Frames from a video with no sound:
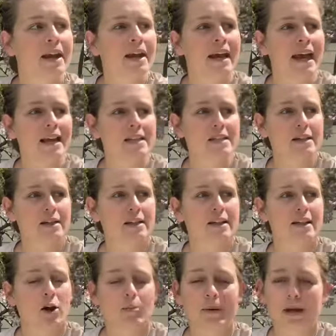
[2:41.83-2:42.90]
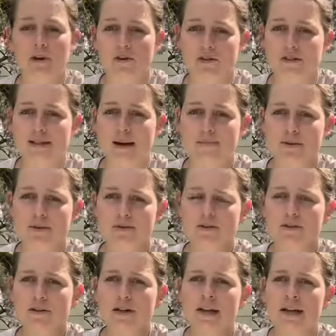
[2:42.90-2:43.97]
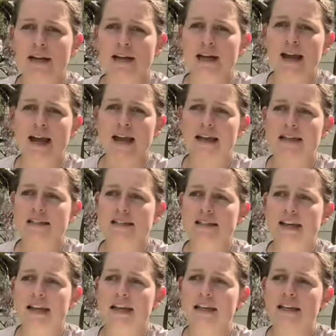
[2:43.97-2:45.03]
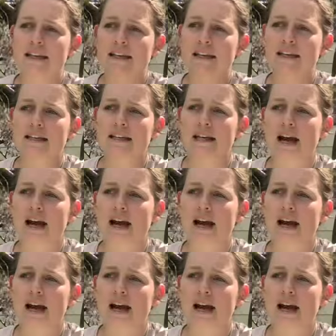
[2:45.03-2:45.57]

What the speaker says: He's a Kelpie cross Labrador, and he's